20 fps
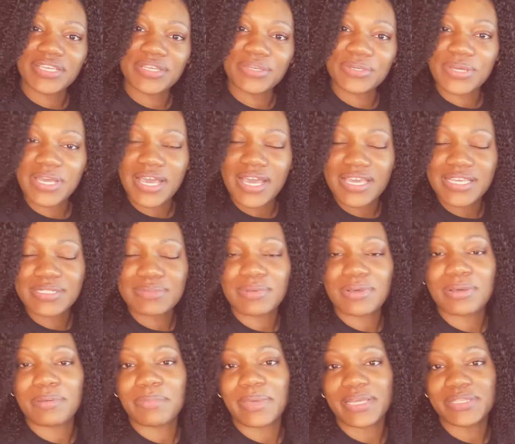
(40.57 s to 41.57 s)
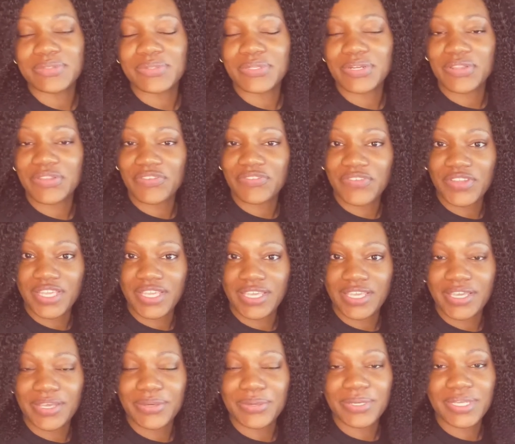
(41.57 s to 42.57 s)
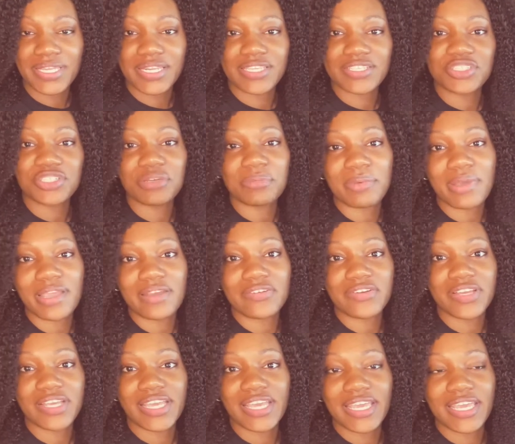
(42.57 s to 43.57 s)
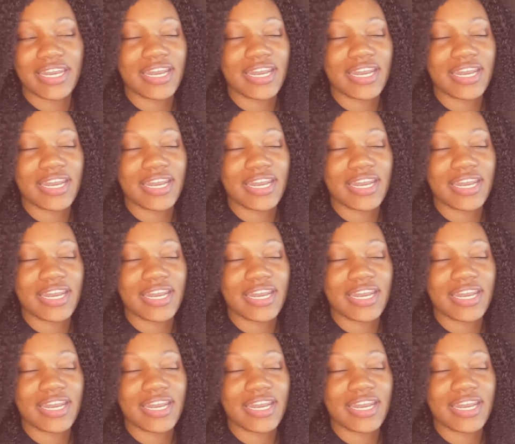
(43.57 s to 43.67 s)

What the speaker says: you guys. Welcome back to another video. It is Shamira and